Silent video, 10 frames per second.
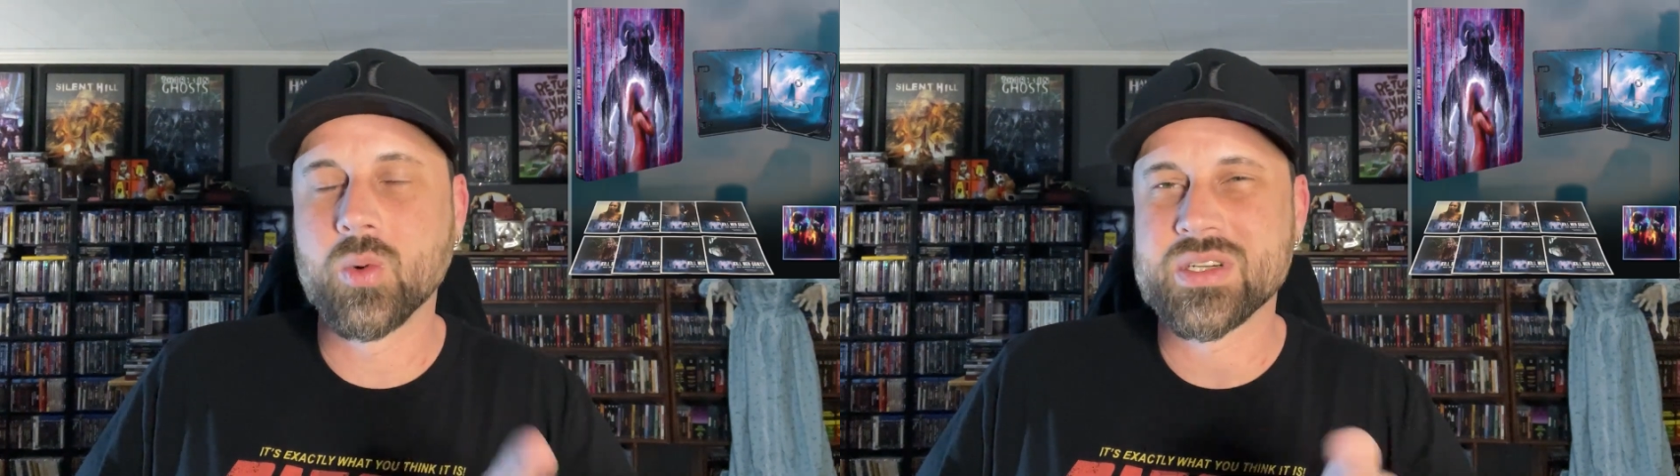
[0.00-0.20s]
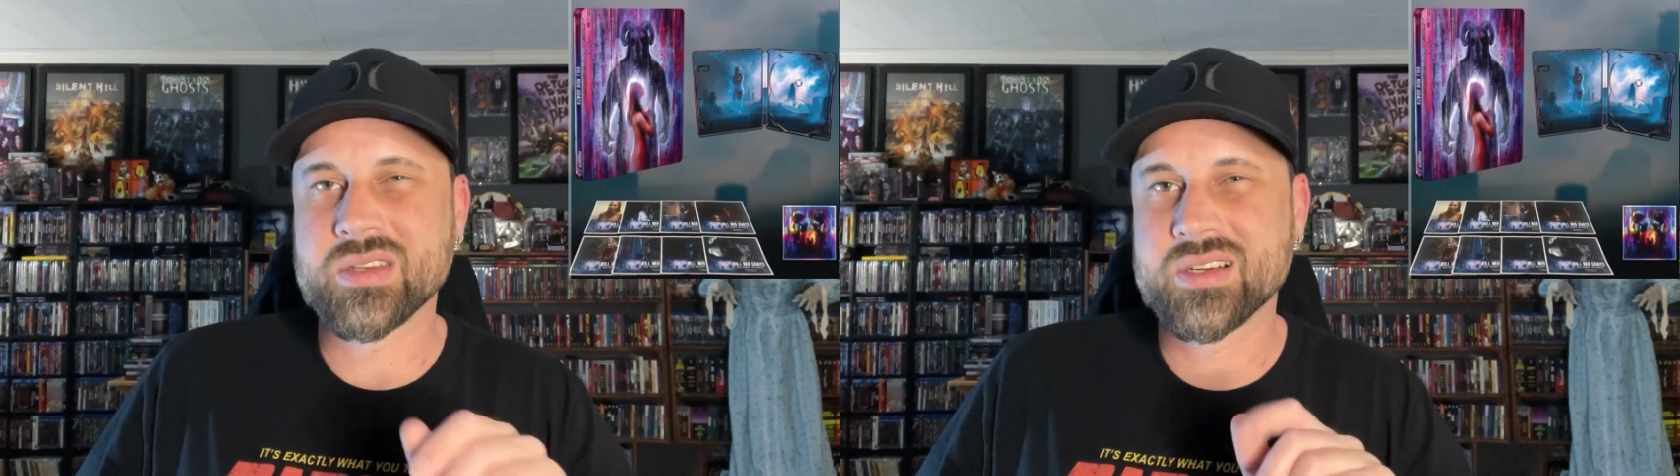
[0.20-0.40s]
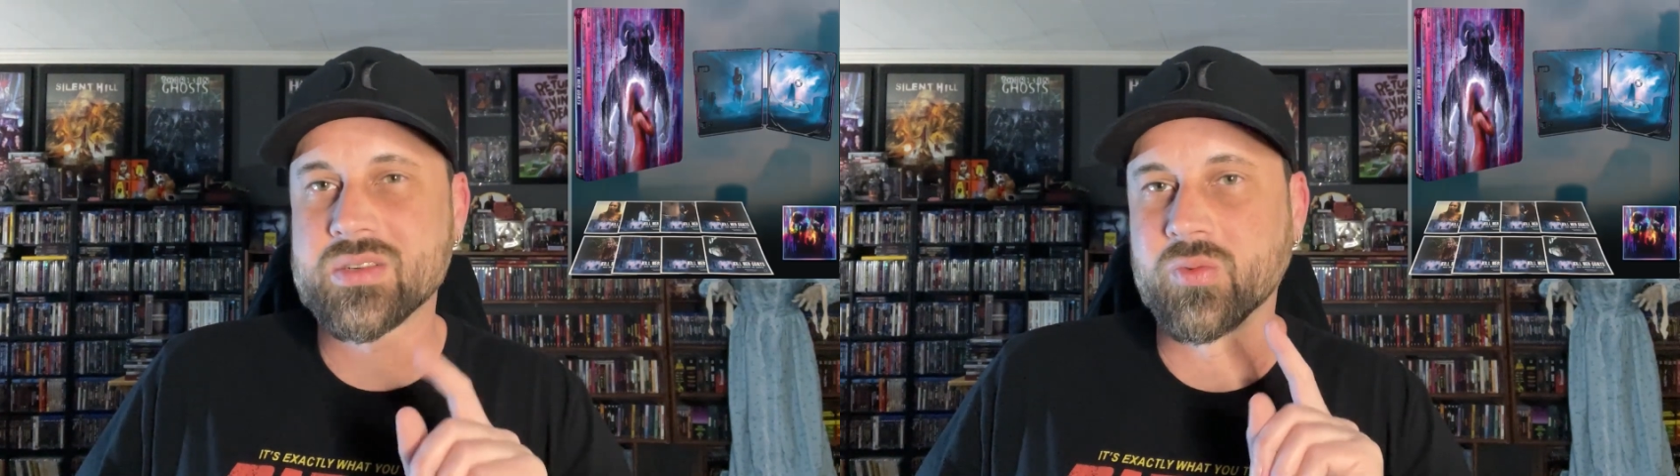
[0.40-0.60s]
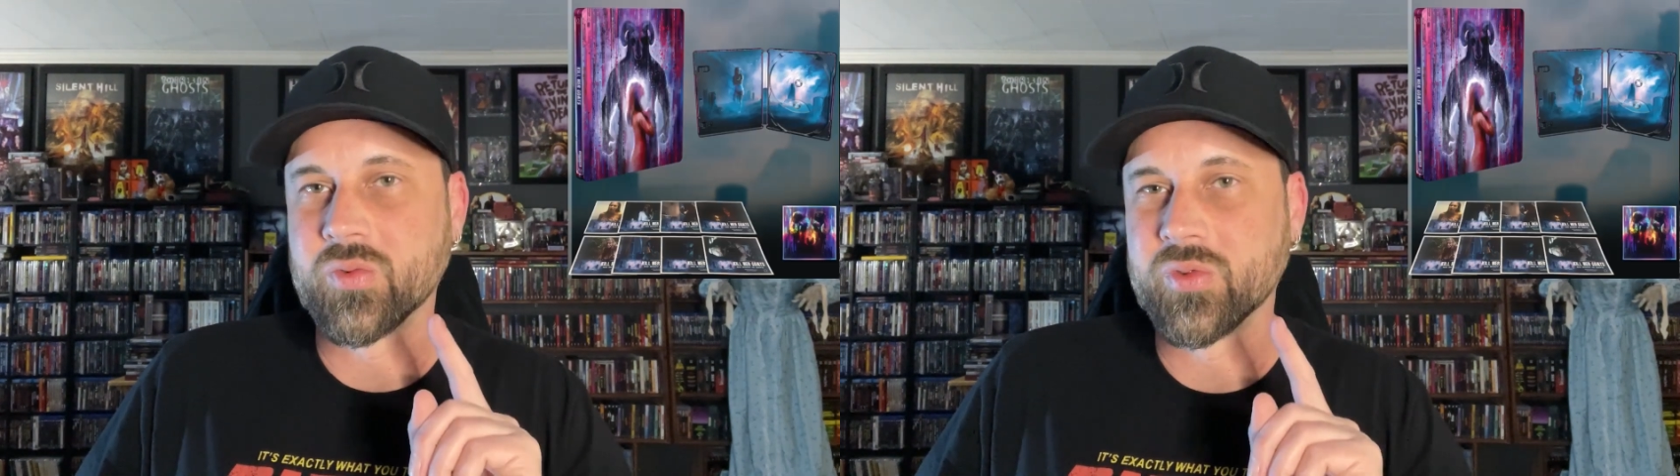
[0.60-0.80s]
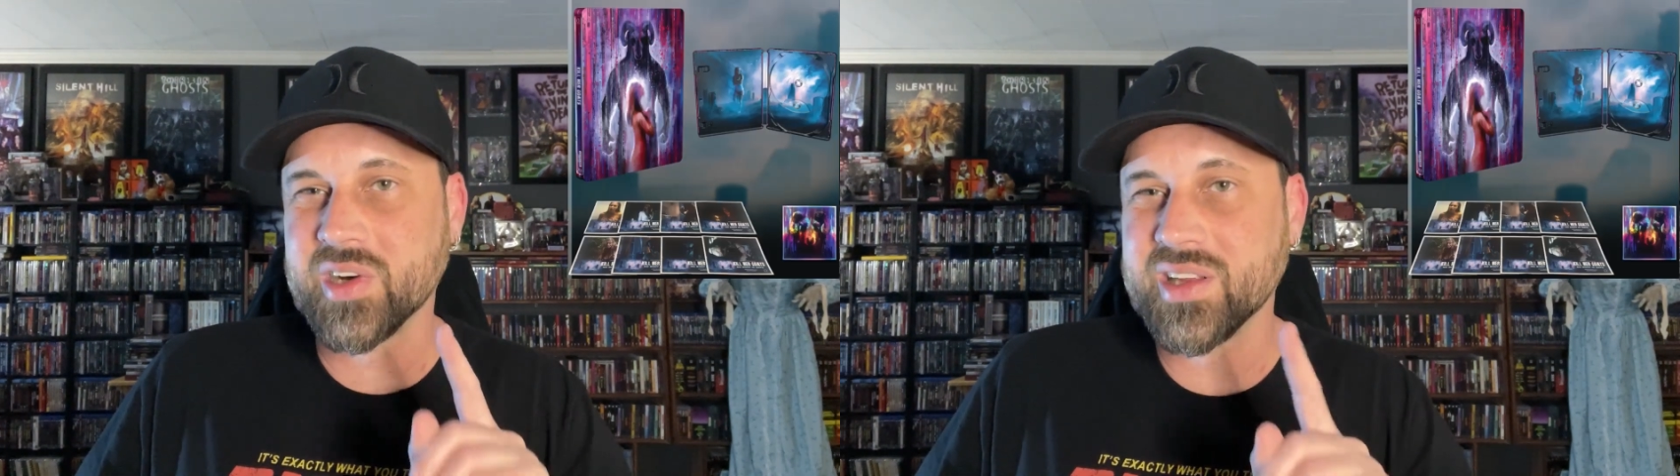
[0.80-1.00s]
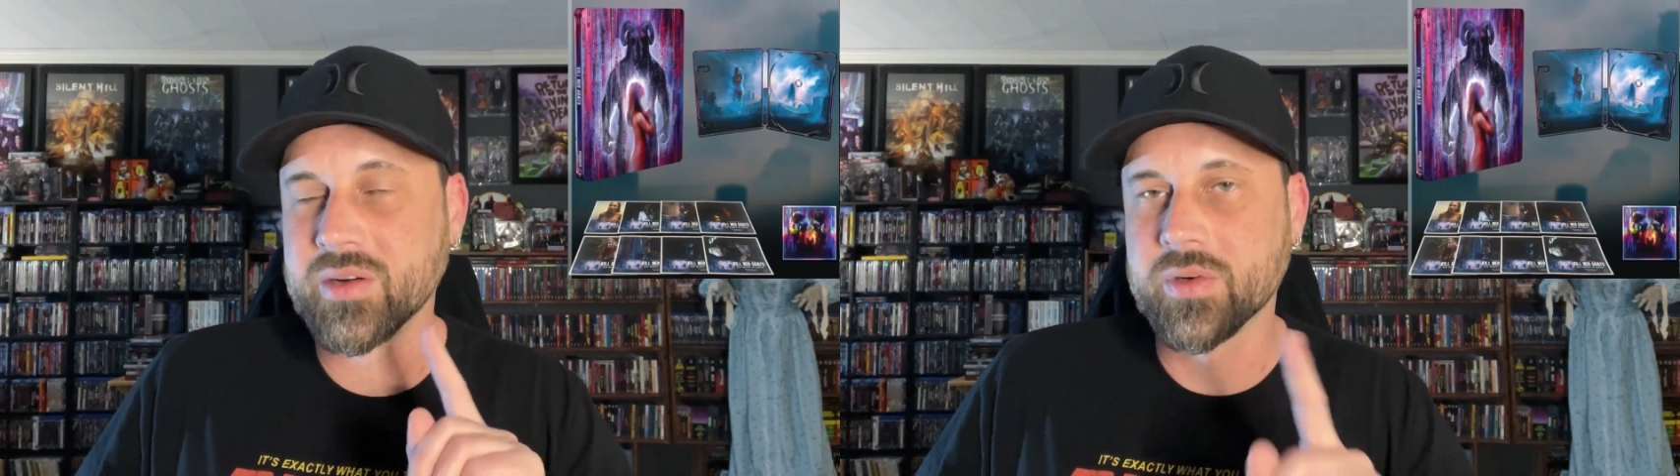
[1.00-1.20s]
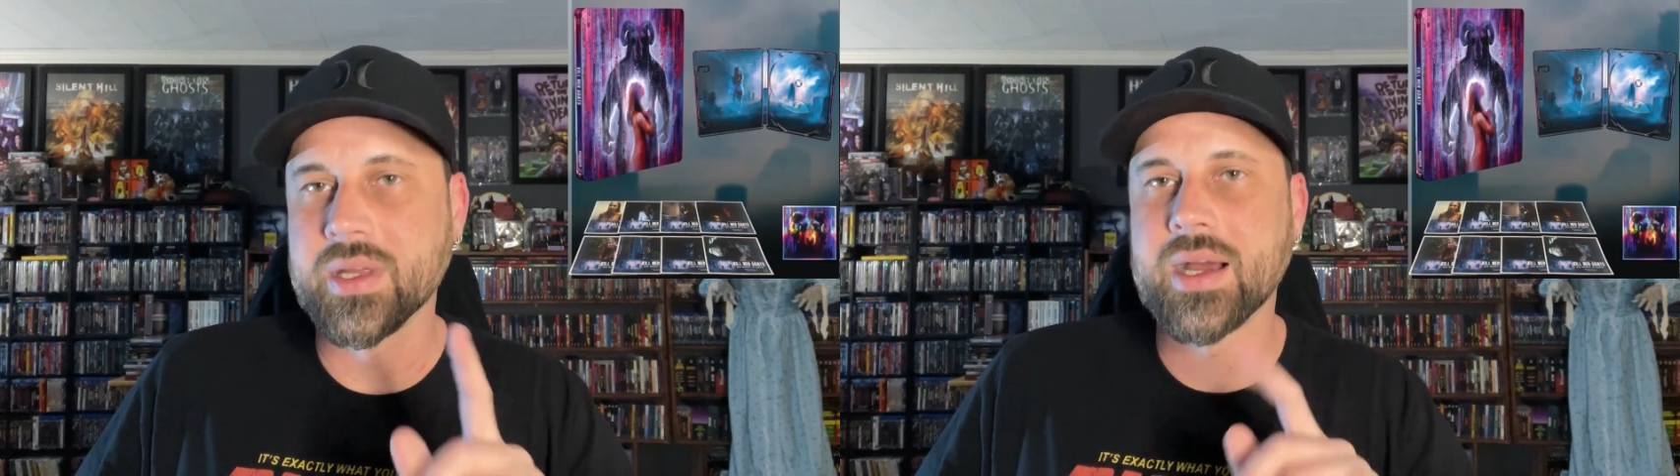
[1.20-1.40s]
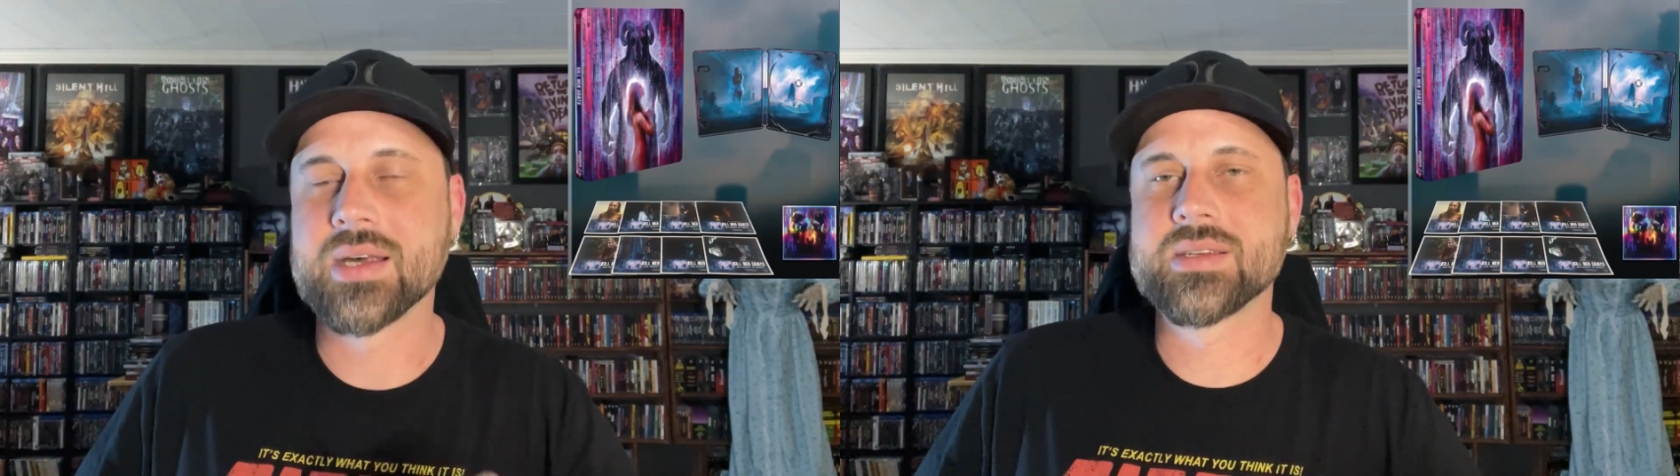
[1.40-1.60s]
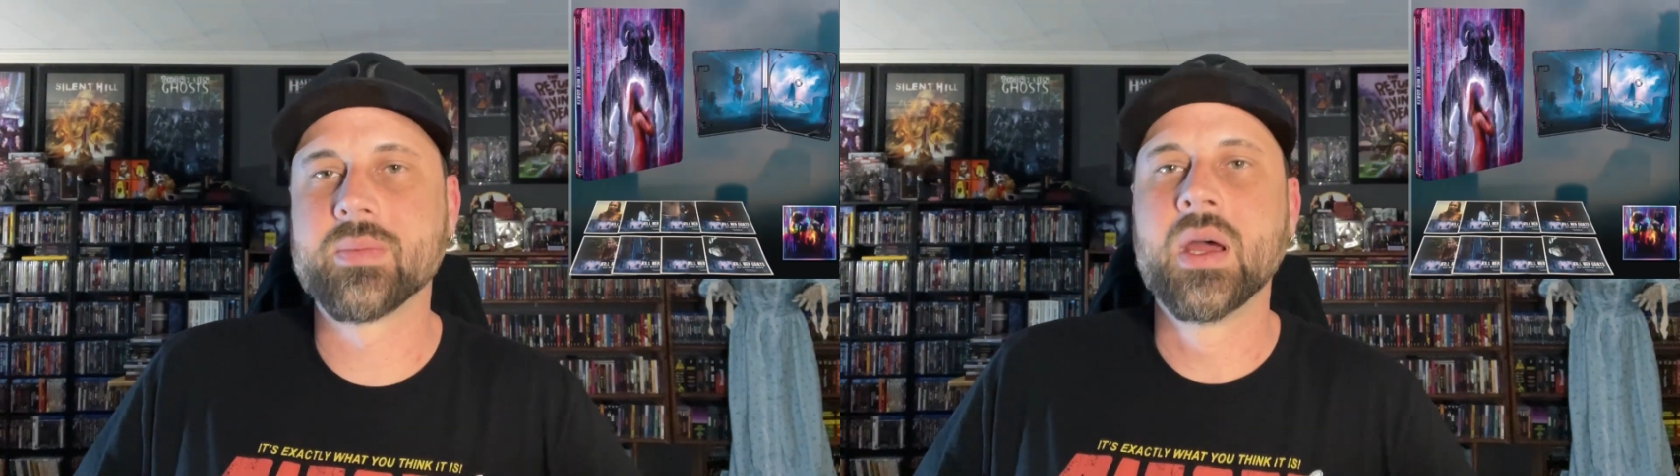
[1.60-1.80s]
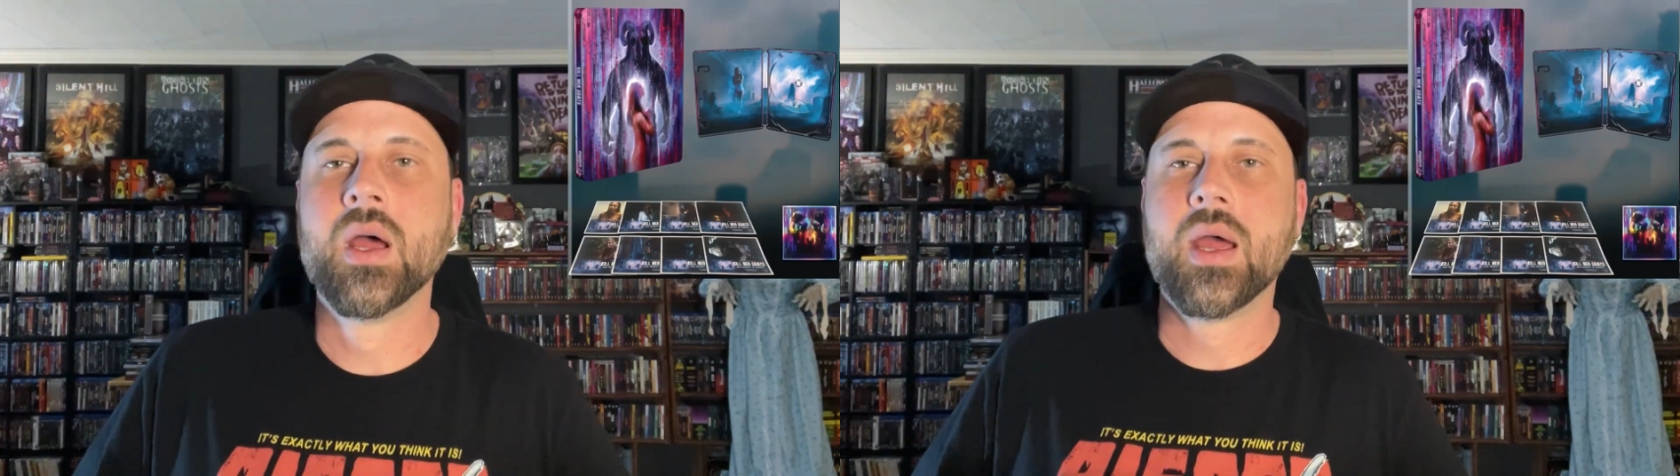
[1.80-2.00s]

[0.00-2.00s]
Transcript: which looks really, really awesome.